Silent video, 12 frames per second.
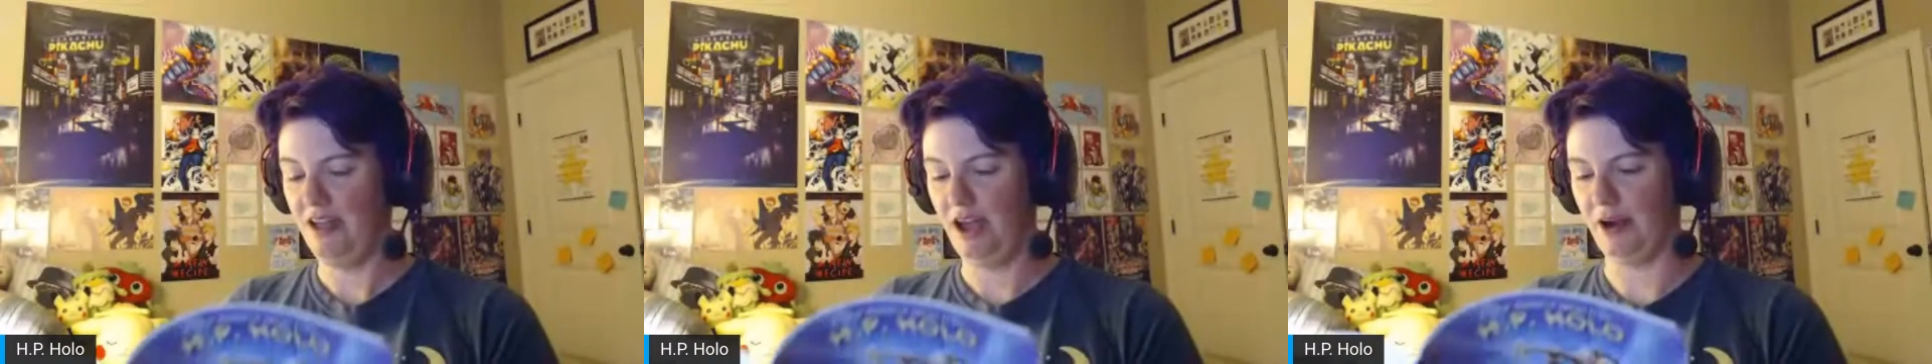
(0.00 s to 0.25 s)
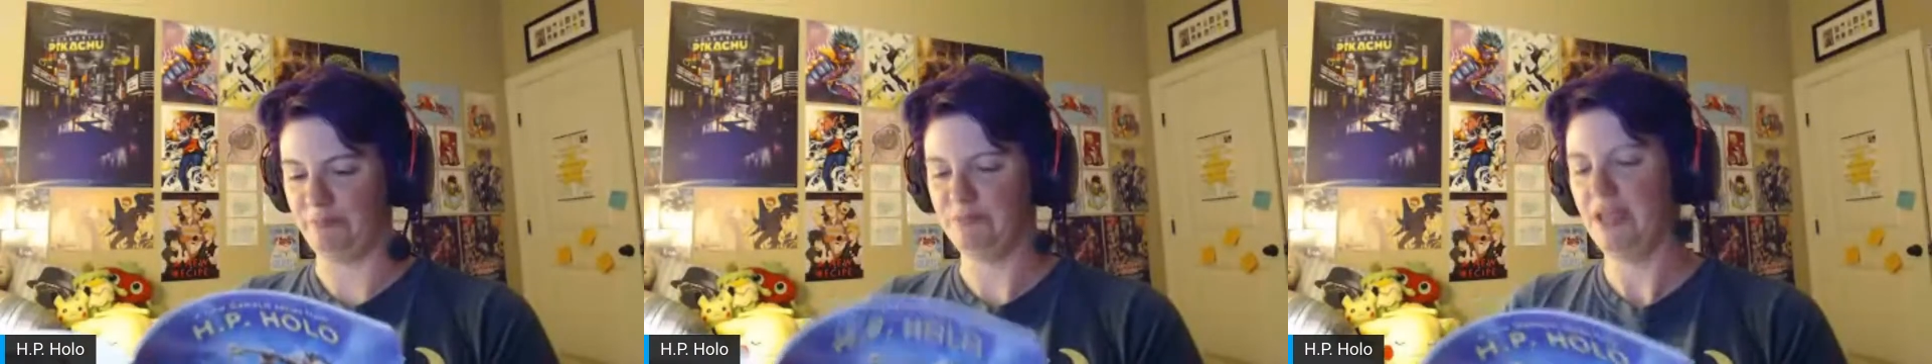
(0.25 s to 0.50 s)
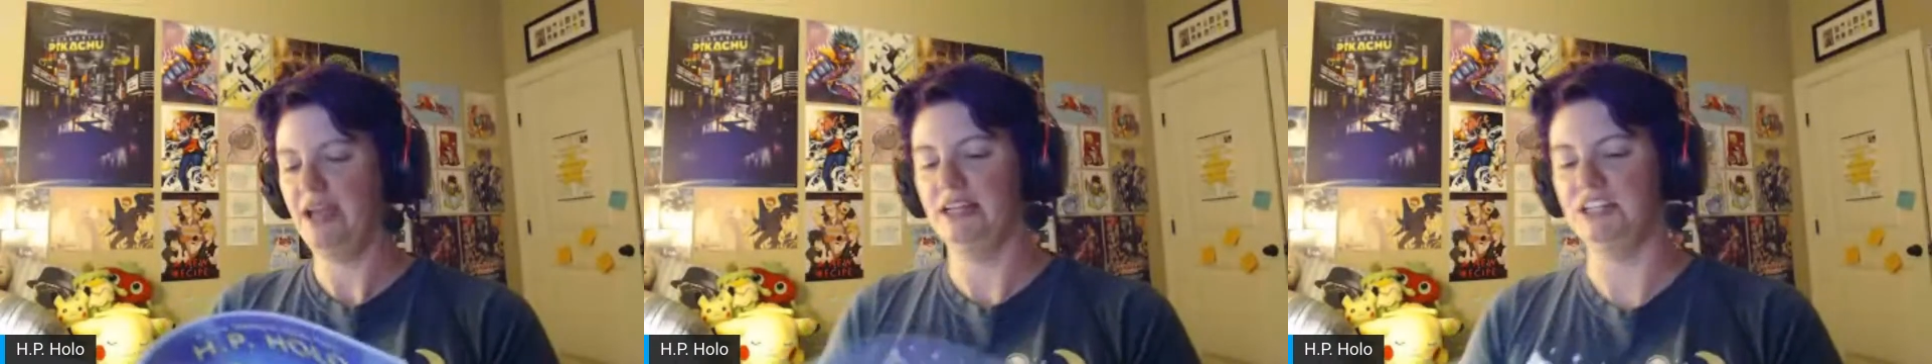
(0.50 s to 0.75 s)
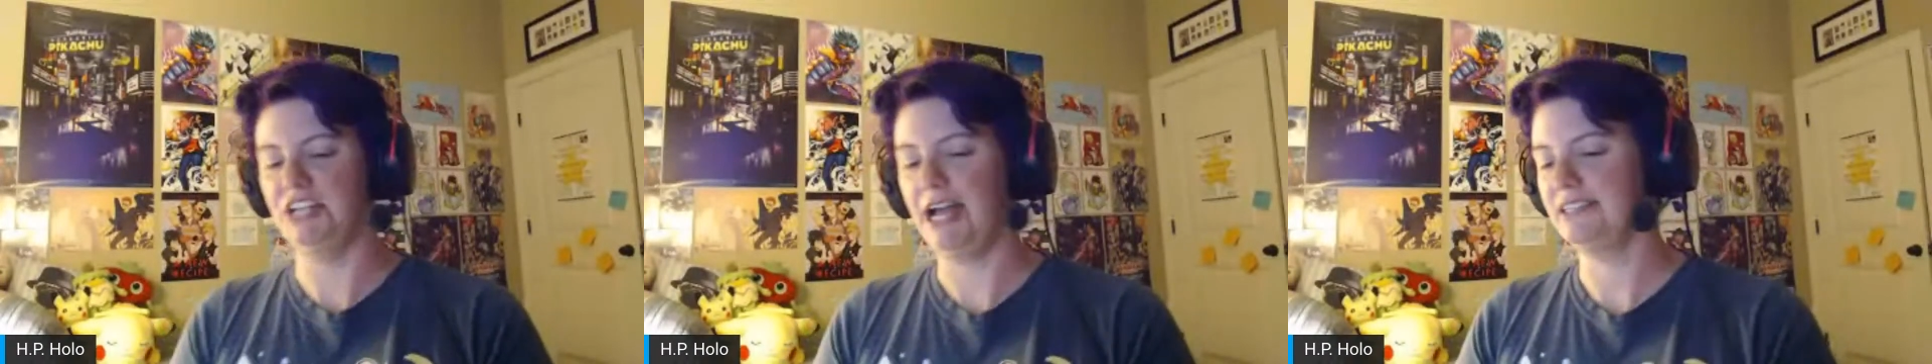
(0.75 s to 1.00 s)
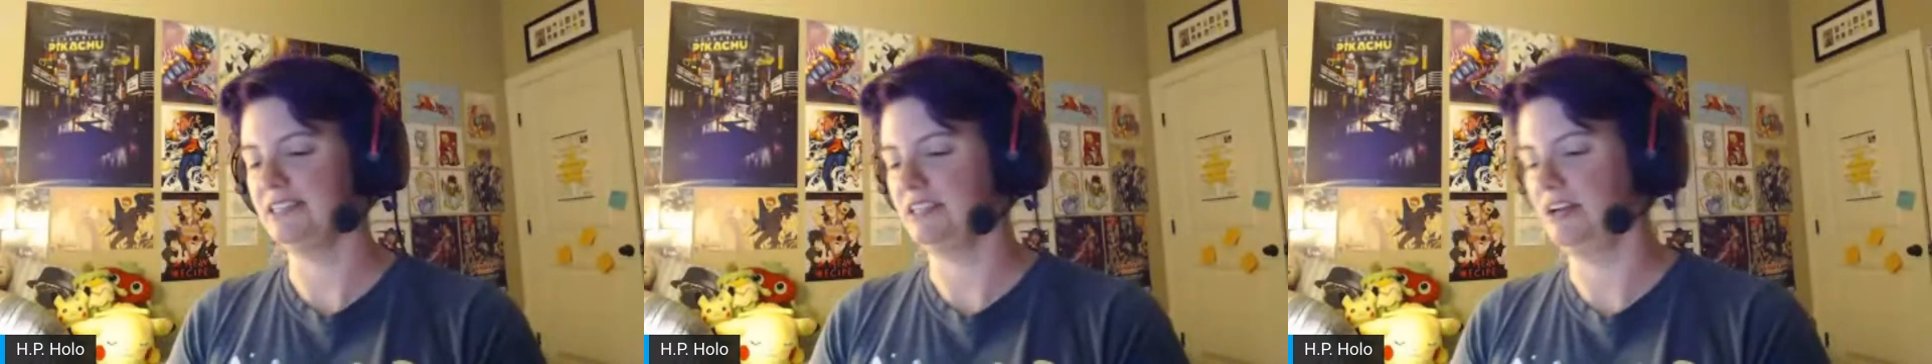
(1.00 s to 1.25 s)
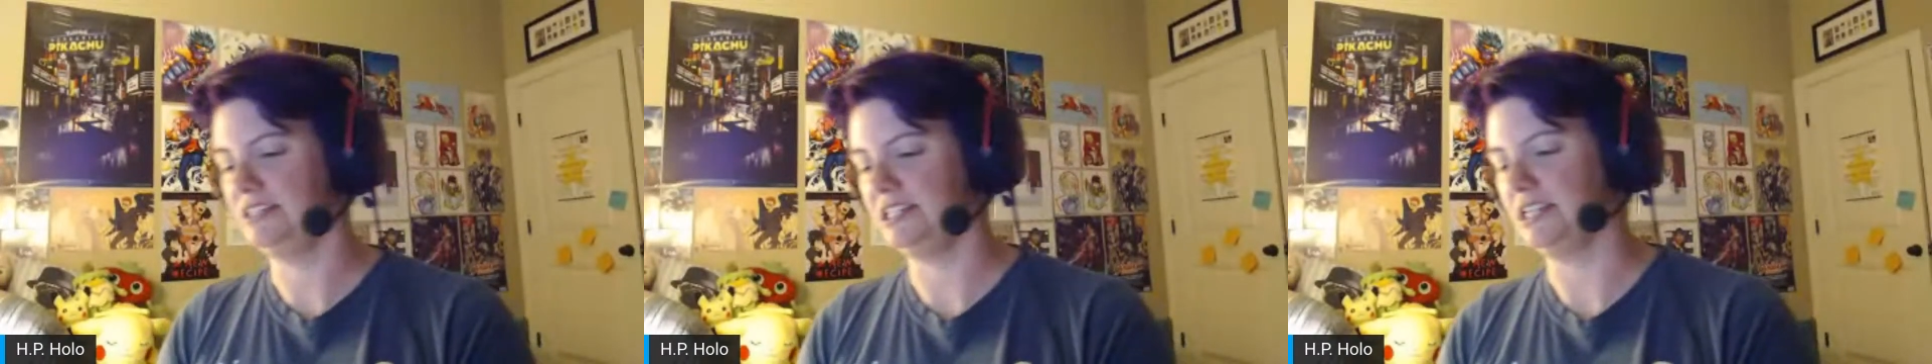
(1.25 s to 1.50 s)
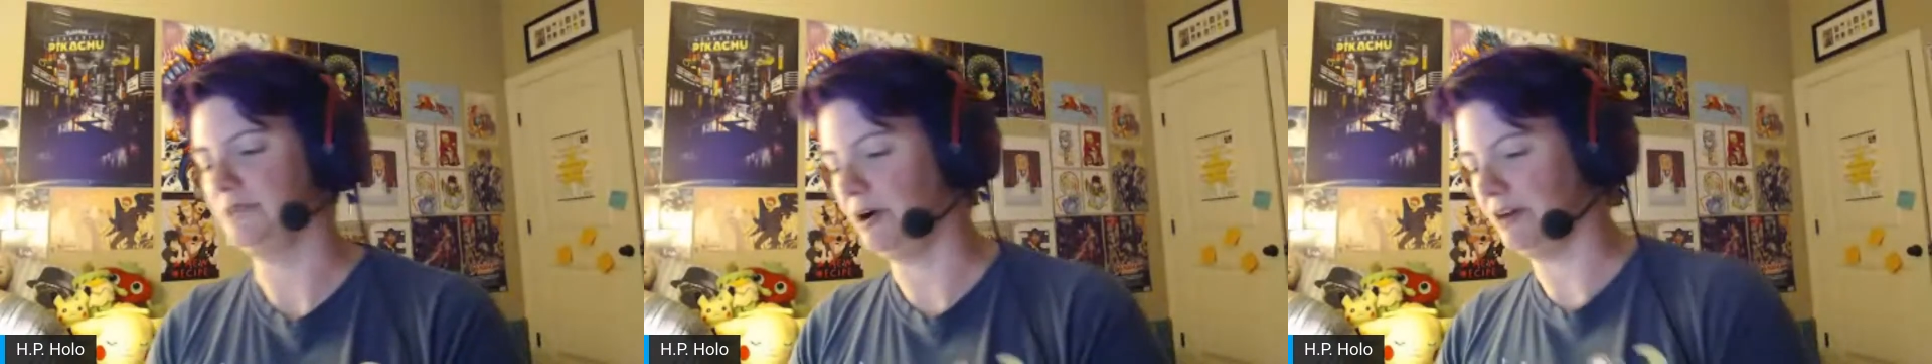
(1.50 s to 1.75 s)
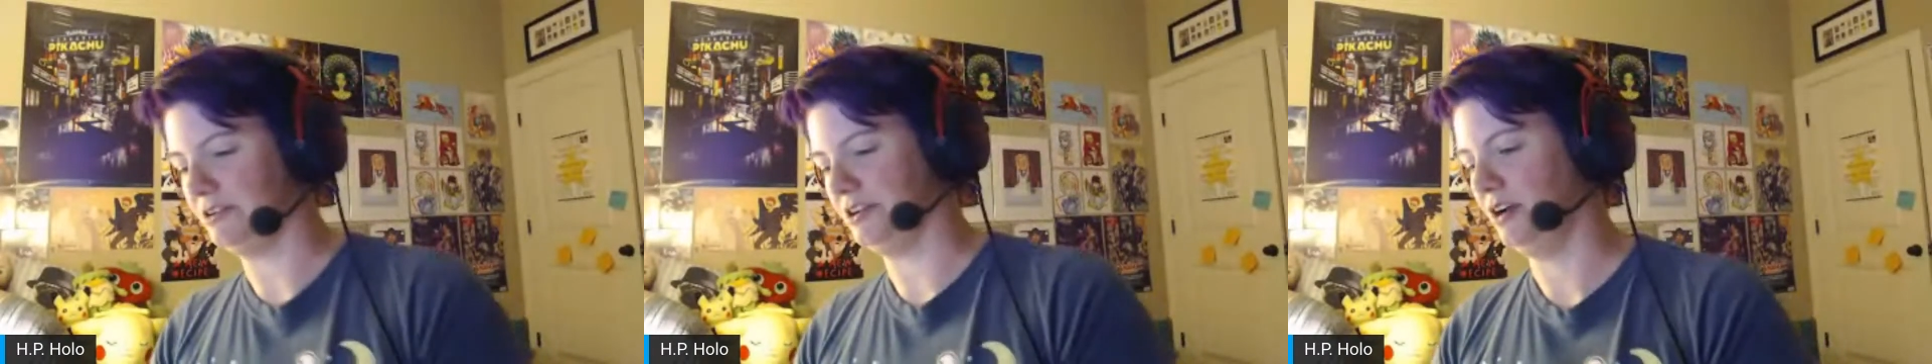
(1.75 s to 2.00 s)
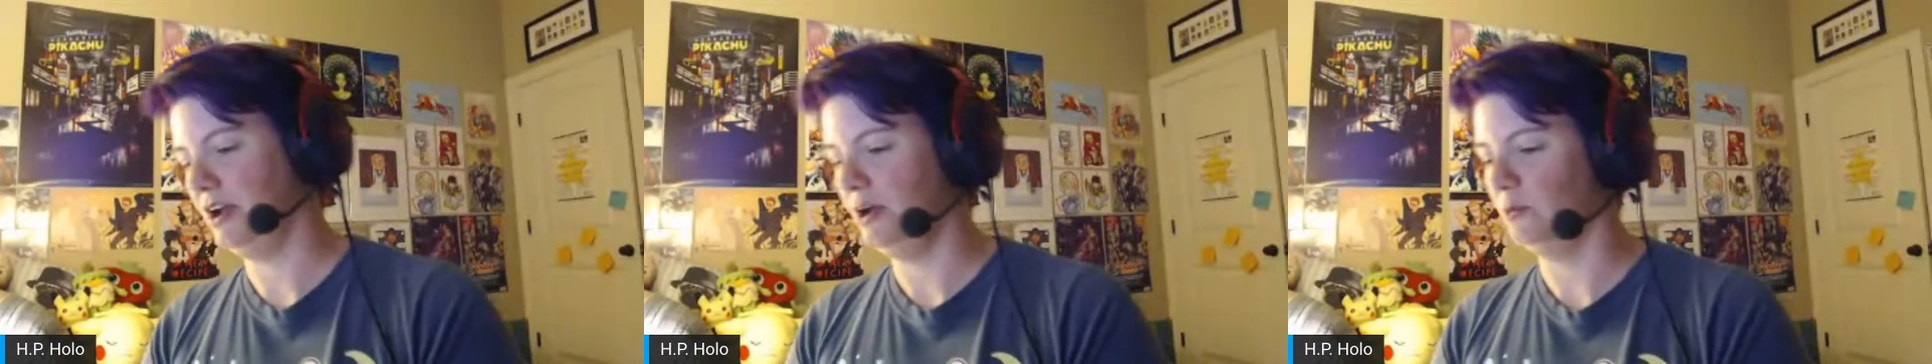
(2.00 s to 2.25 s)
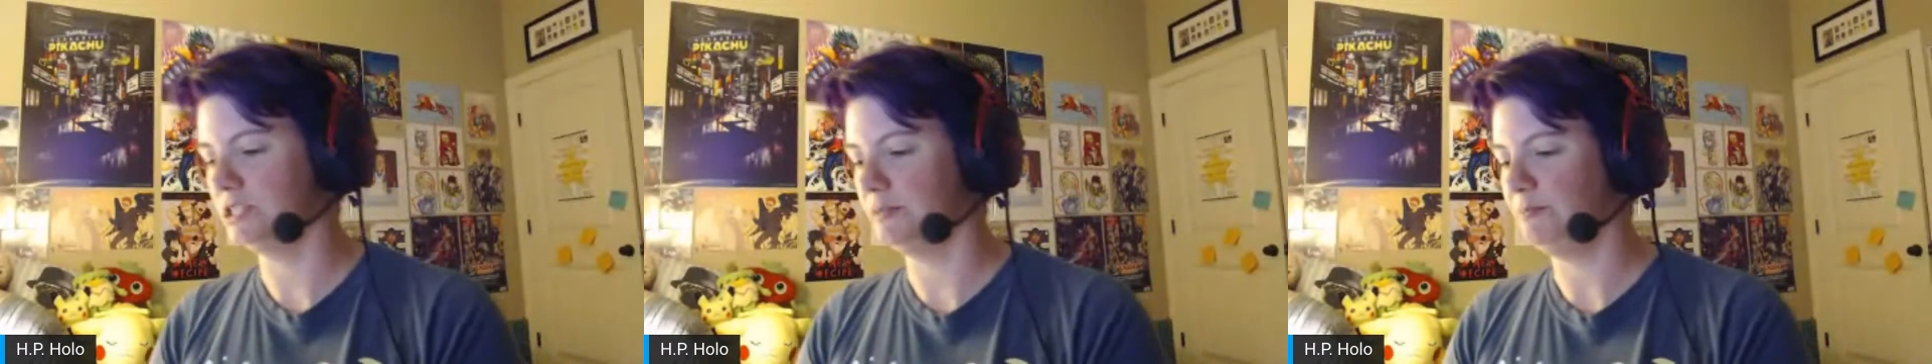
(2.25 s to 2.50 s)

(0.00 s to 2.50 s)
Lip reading: All right. Jazz's hunting partner was a